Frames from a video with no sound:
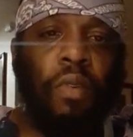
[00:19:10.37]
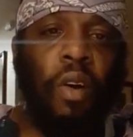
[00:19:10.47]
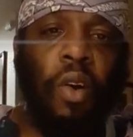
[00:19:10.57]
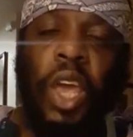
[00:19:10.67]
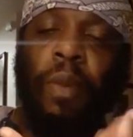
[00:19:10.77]

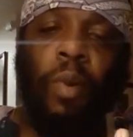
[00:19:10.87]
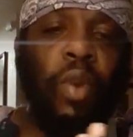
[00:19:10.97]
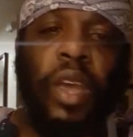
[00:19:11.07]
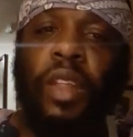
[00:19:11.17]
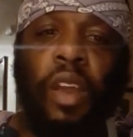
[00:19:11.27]
Okay, but
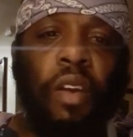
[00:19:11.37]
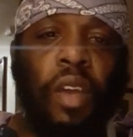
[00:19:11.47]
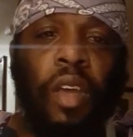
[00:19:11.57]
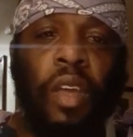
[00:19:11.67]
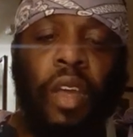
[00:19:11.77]
we ain't there
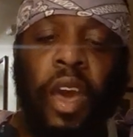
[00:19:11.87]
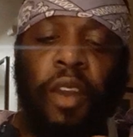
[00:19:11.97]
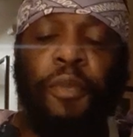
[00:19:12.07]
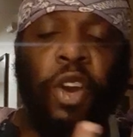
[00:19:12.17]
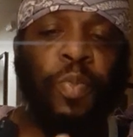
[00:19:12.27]
yet. And
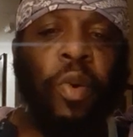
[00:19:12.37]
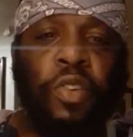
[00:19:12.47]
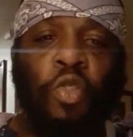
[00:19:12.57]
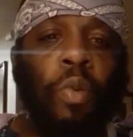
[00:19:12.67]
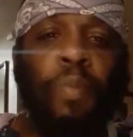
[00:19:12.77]
the first
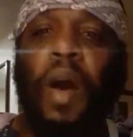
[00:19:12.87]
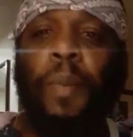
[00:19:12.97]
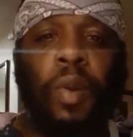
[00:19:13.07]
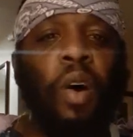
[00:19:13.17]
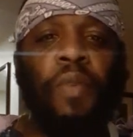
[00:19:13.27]
person who be
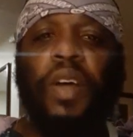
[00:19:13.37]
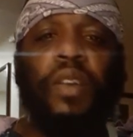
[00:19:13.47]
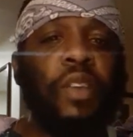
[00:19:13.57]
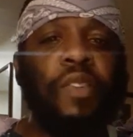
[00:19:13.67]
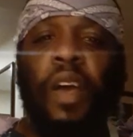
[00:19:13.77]
popping off
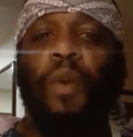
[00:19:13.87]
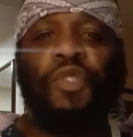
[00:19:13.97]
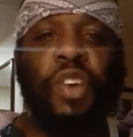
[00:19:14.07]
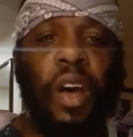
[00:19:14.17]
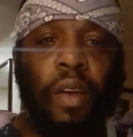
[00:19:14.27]
hunting is Yahweh
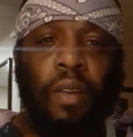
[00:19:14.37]
Shah.